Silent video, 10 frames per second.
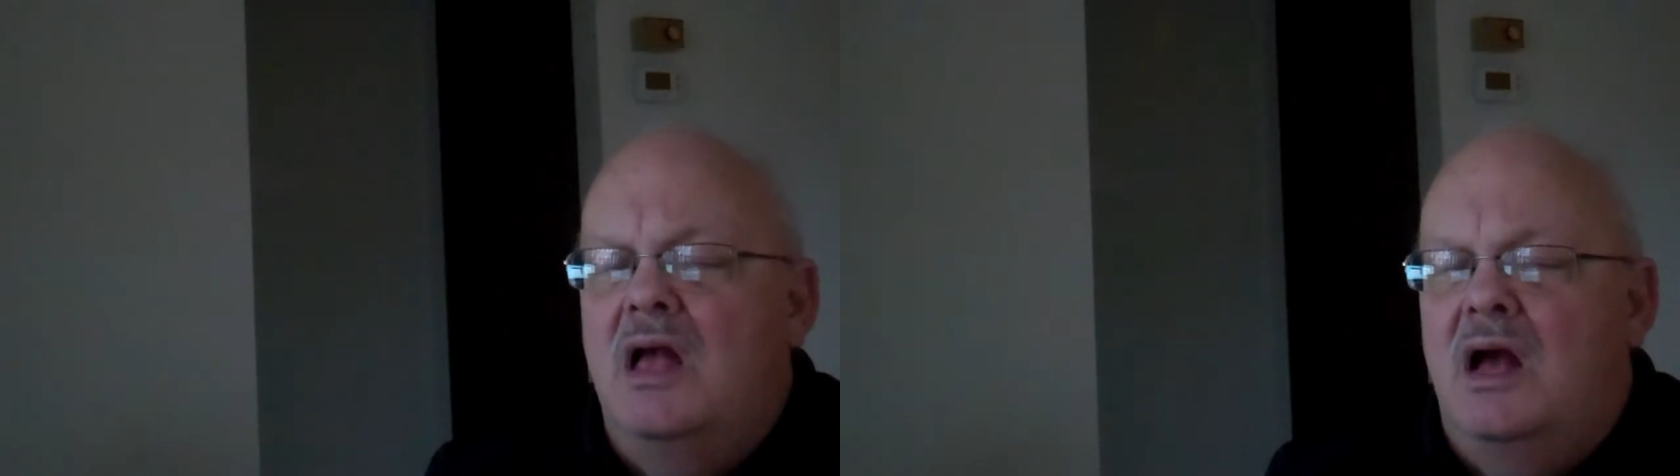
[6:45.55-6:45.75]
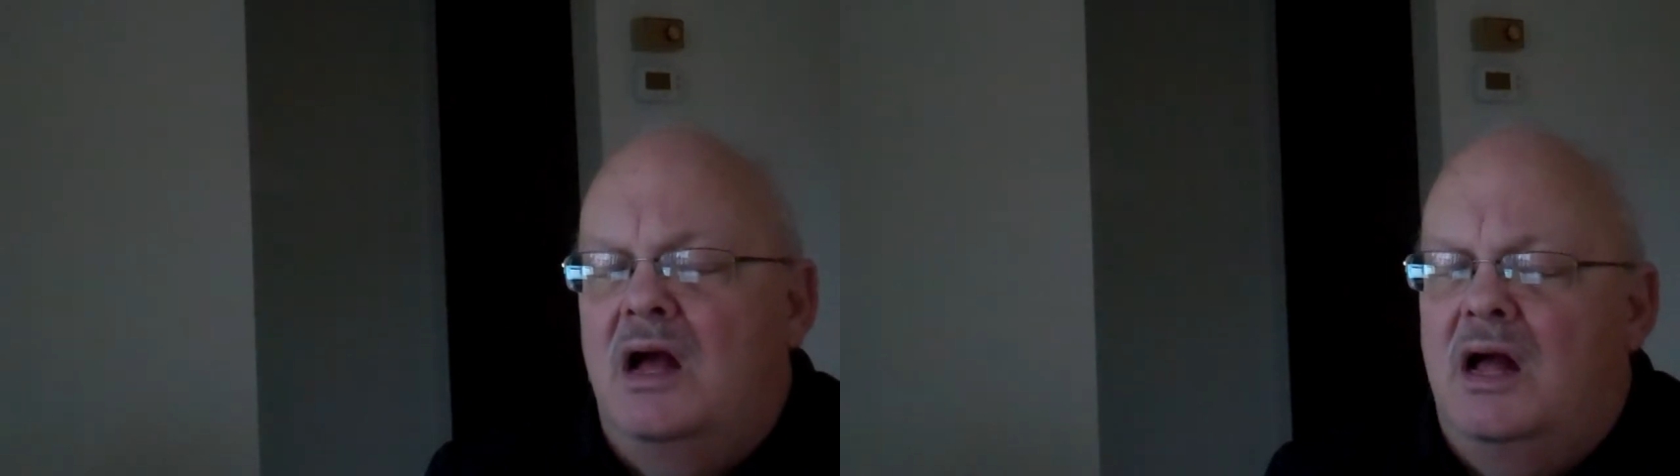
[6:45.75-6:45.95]

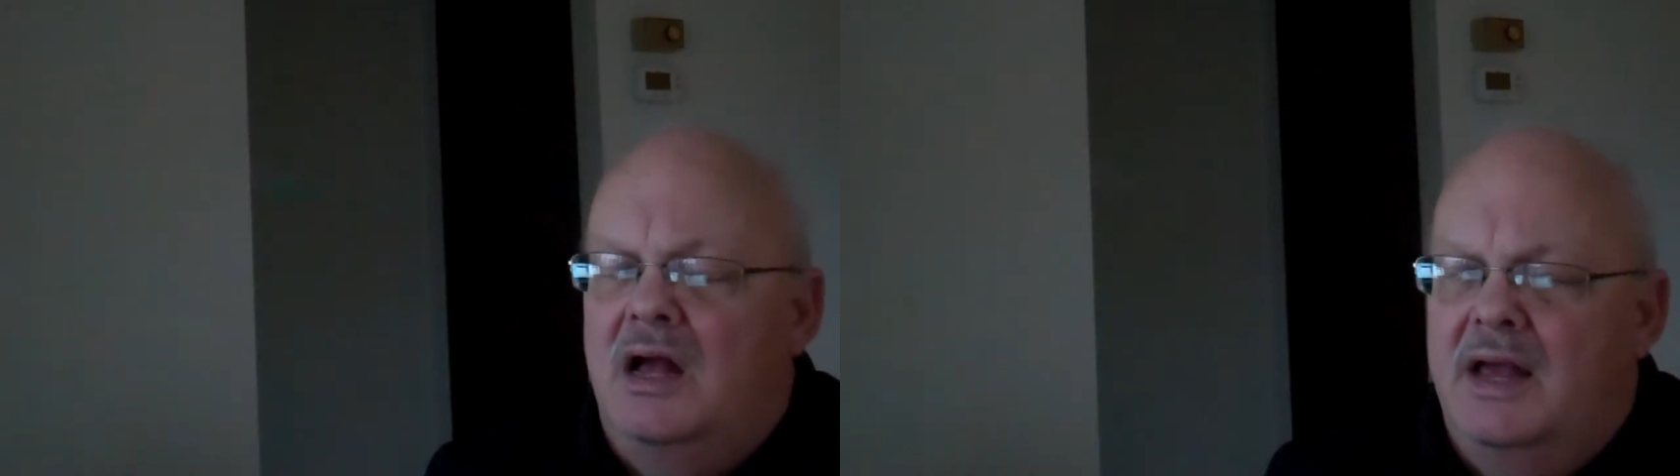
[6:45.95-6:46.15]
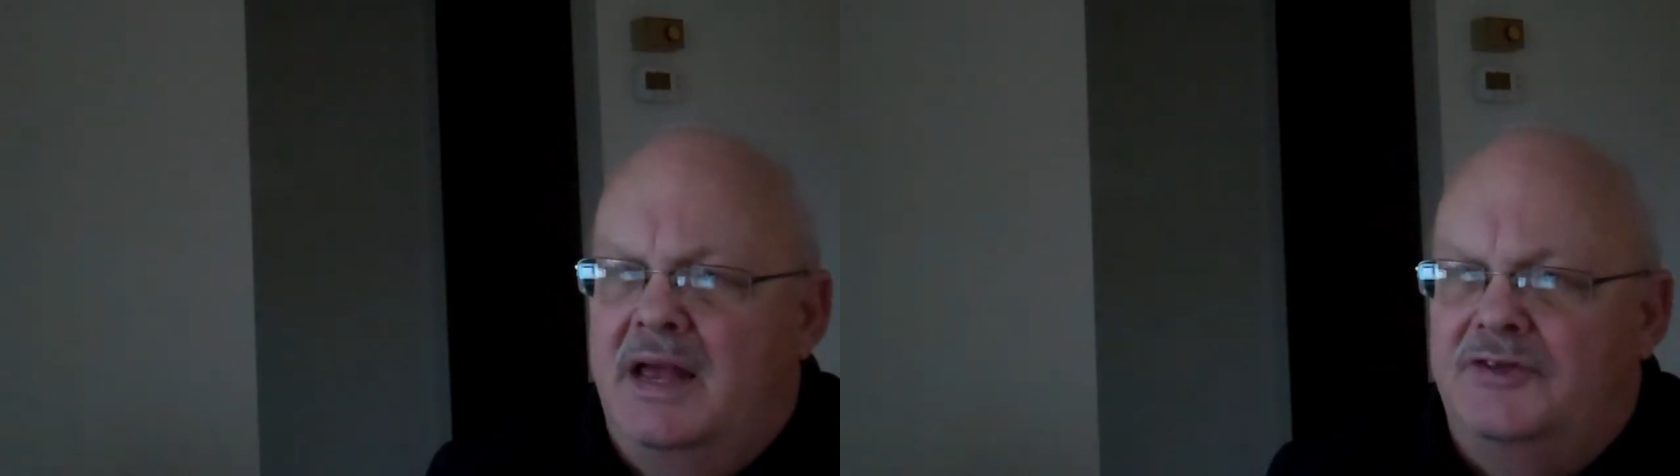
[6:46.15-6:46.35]

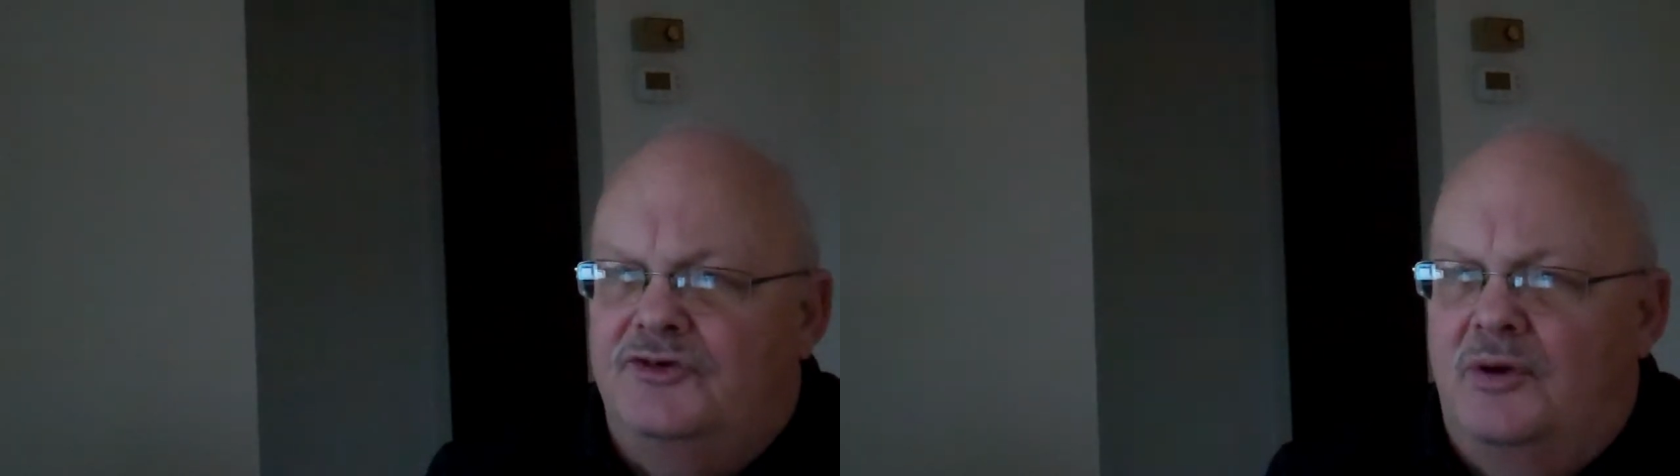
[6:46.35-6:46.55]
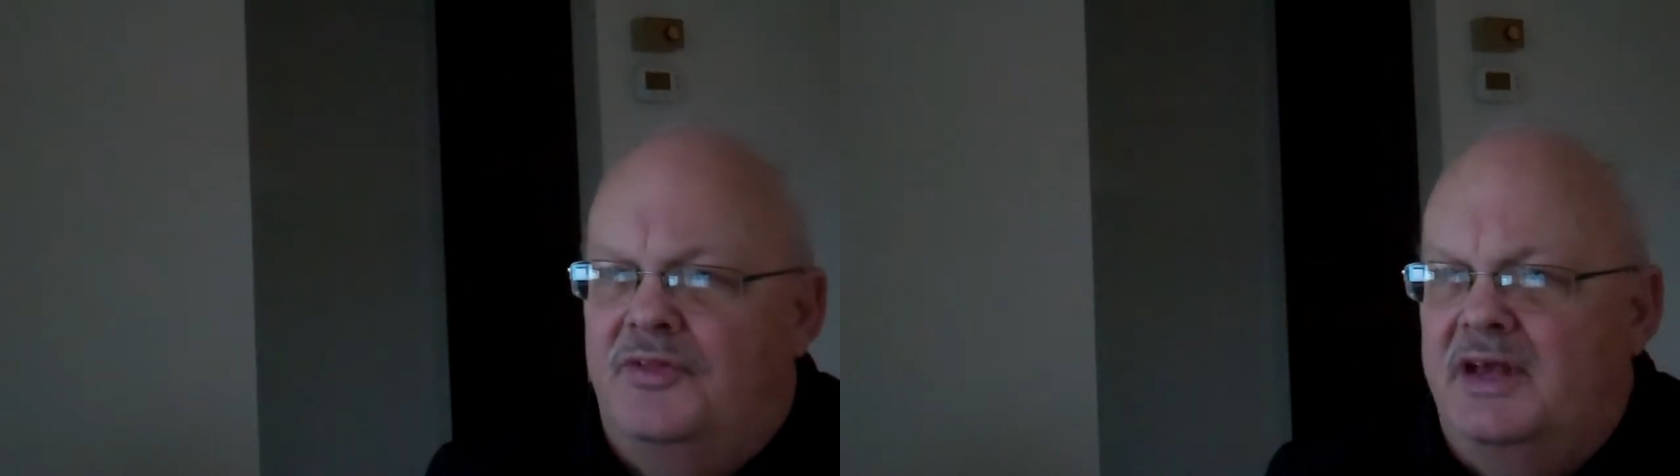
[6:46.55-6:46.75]
Uh, and
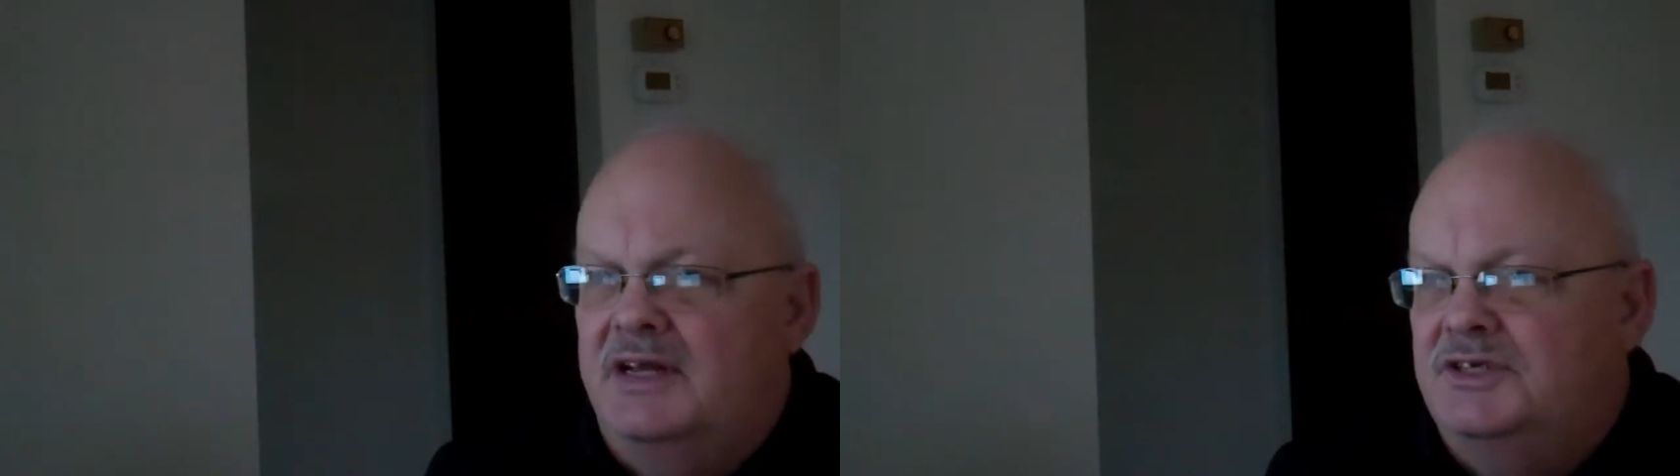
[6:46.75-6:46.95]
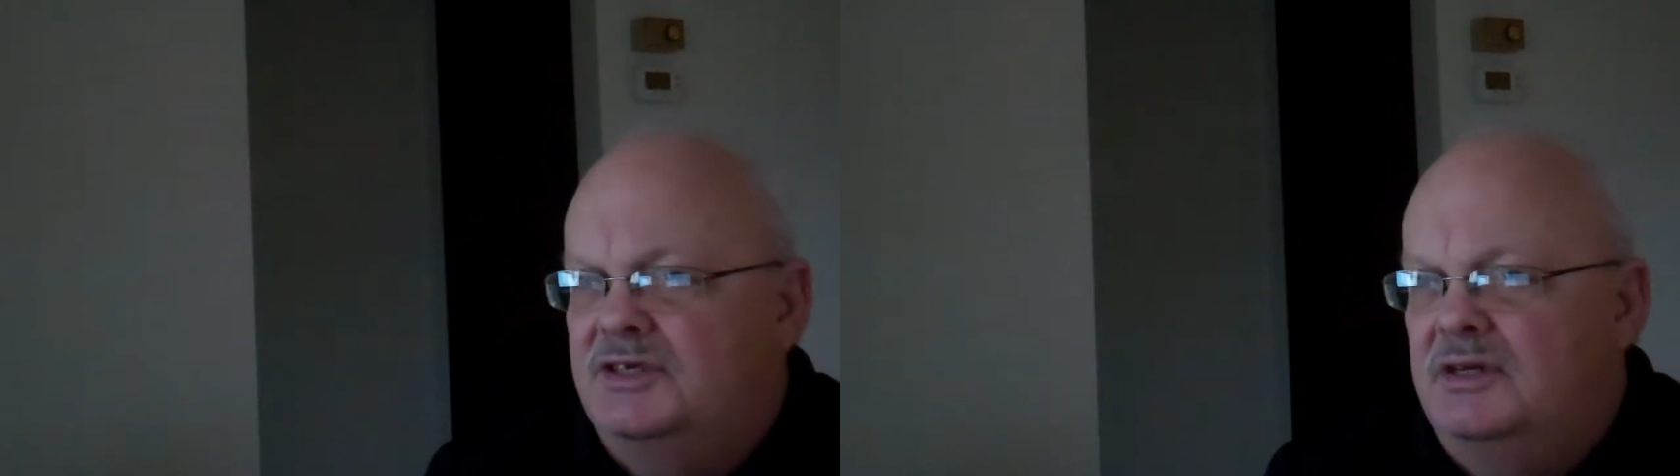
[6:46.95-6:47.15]
so I think
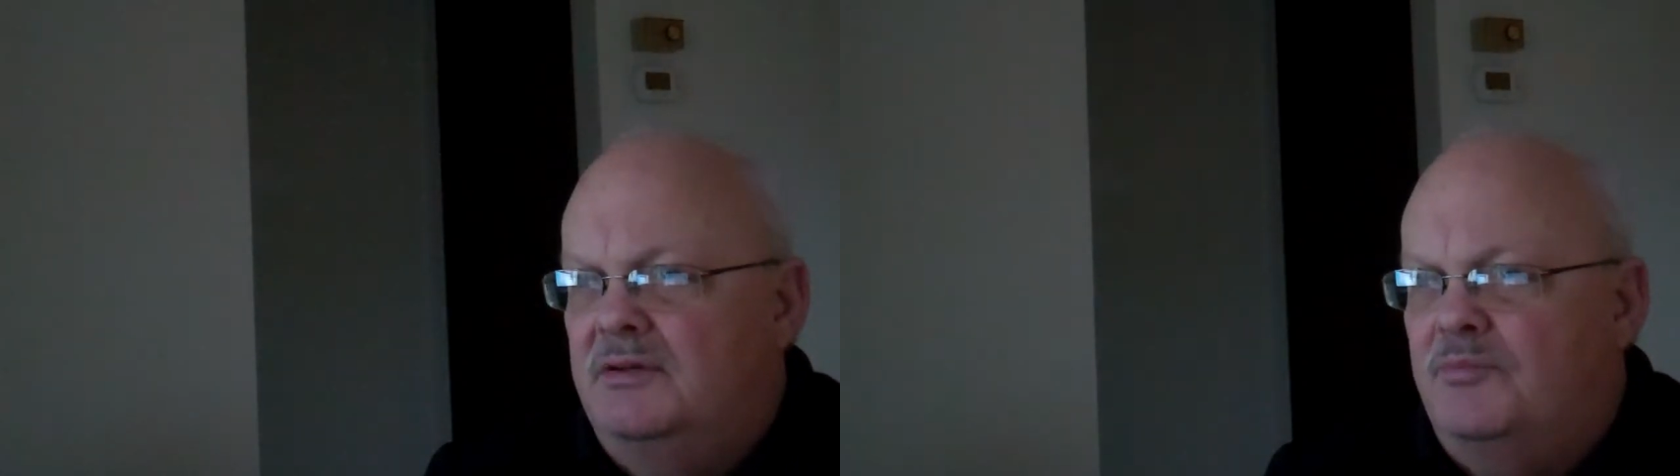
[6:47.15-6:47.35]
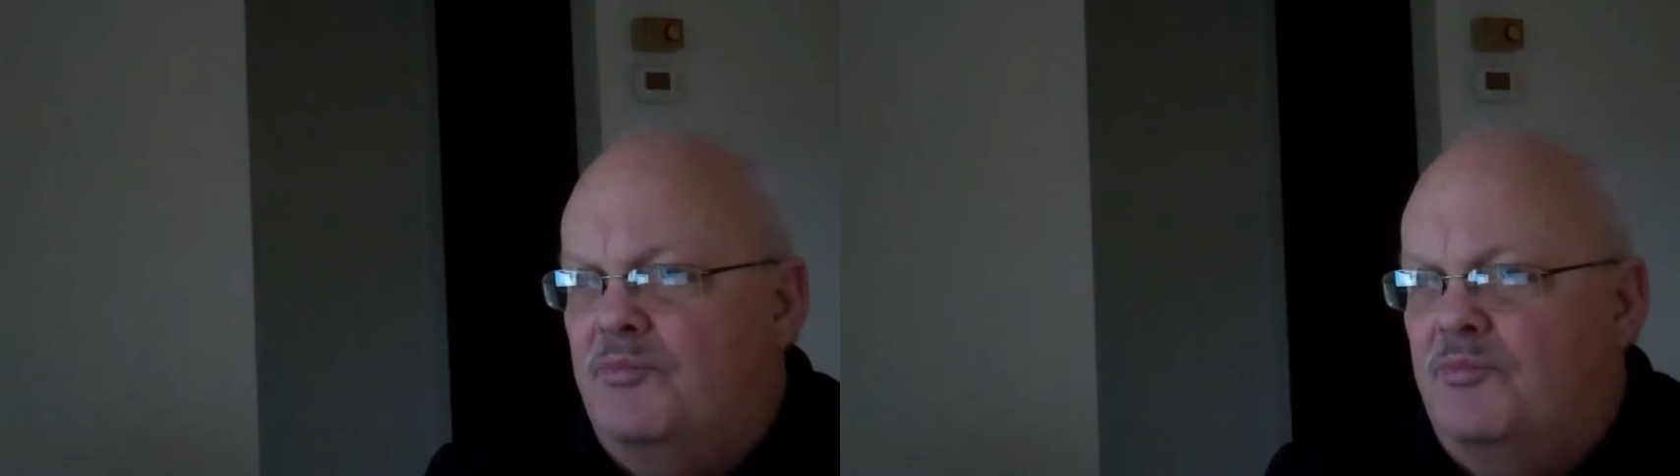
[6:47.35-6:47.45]
it's a, uh,